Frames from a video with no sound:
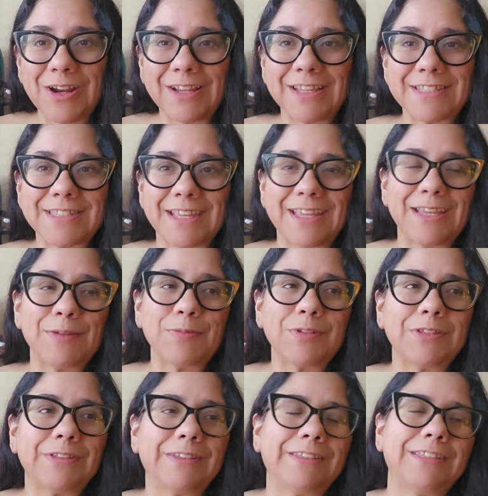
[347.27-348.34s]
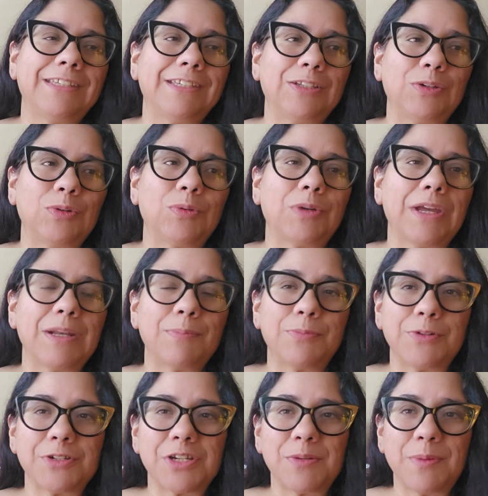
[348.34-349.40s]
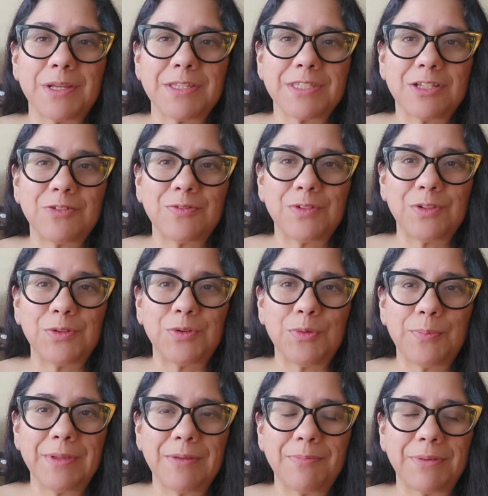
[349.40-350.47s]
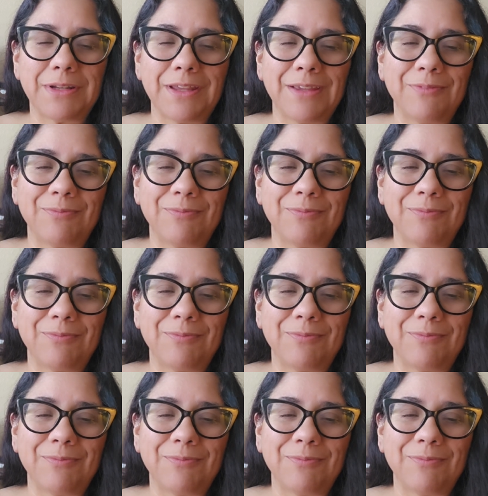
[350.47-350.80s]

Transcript: I guess I am, kind of pushing myself a little bit, but